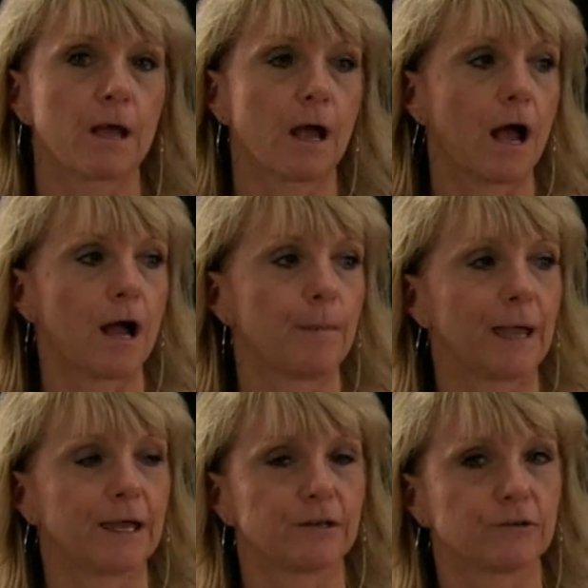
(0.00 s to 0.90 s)

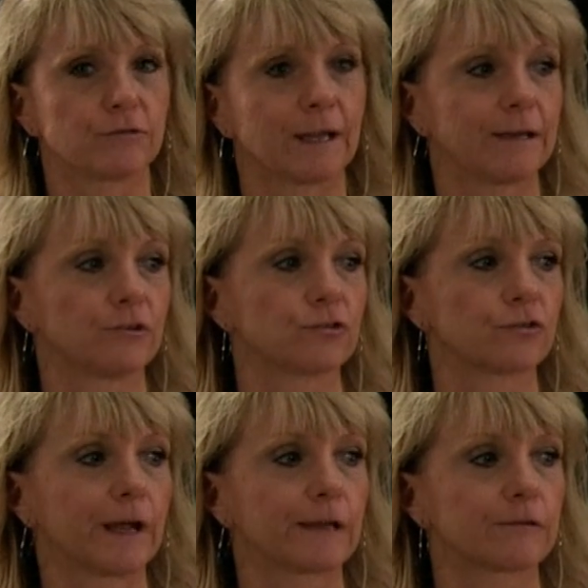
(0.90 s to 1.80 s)
and
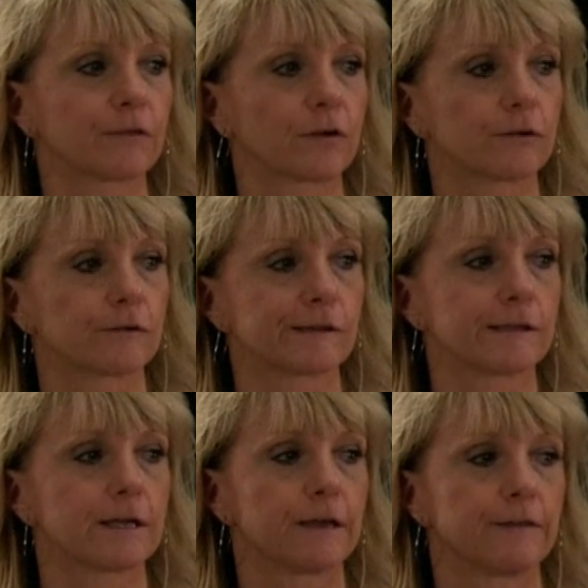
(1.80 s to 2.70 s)
transfers
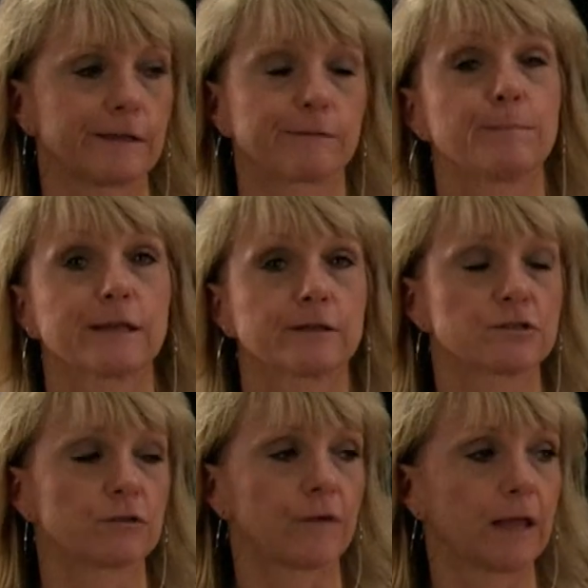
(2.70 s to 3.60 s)
this
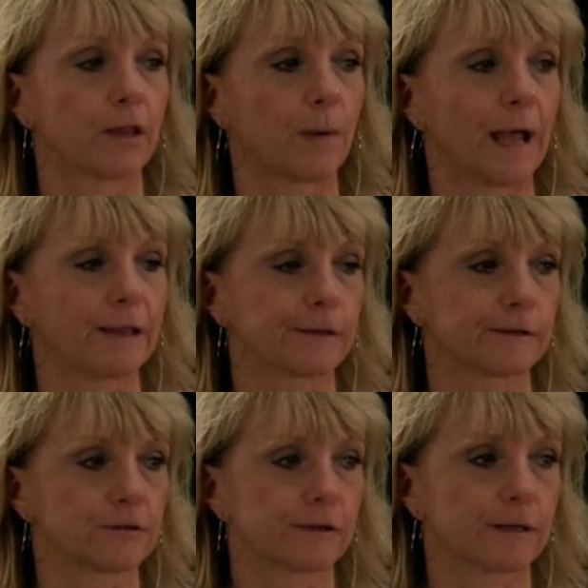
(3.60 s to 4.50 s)
message of "Hello, Alice"
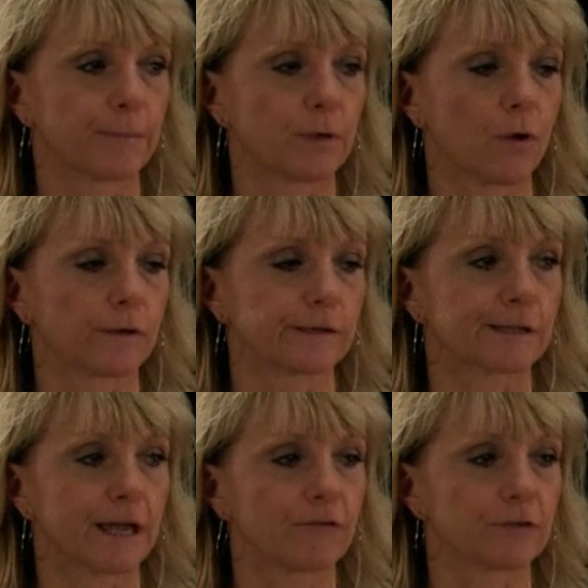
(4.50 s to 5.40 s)
into something called
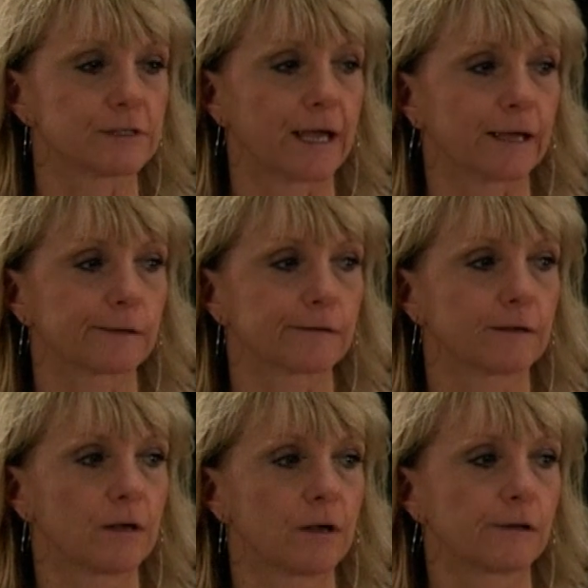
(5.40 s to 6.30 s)
ciphertext.
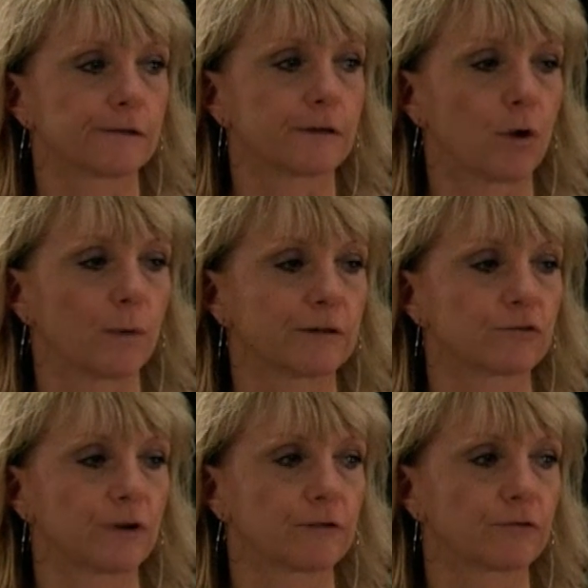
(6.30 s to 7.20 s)
So it's
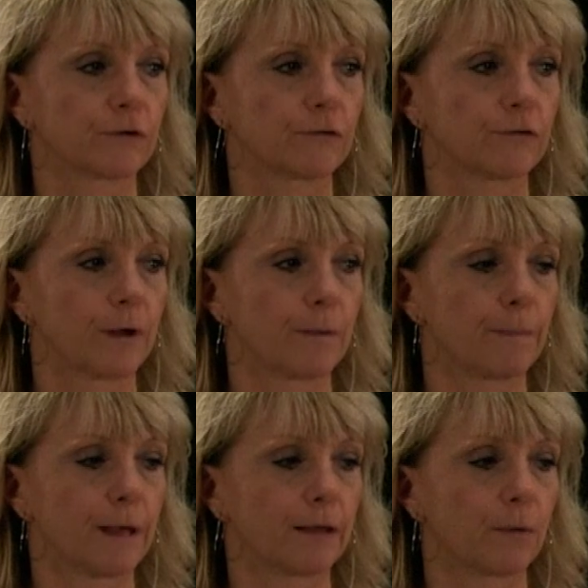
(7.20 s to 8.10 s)
transferred
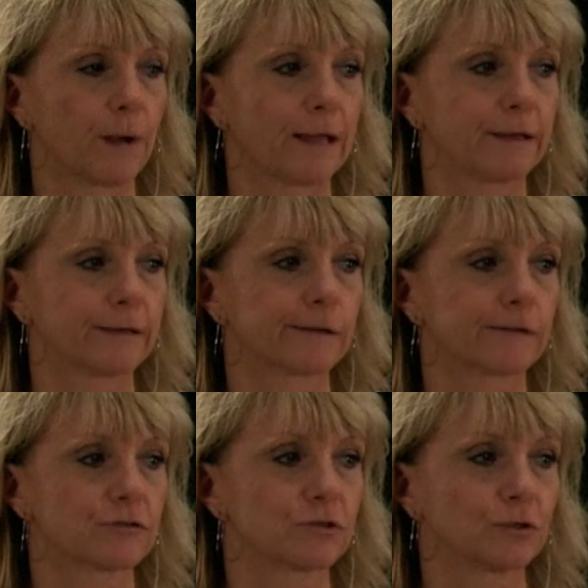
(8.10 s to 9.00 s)
from "Hello,
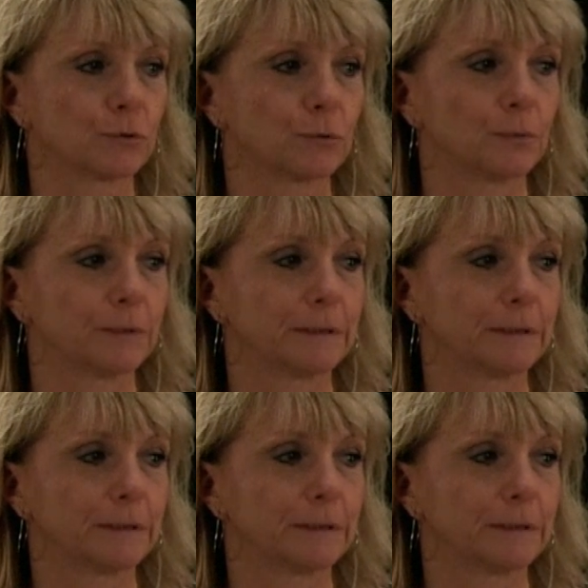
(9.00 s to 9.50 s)
Alice" to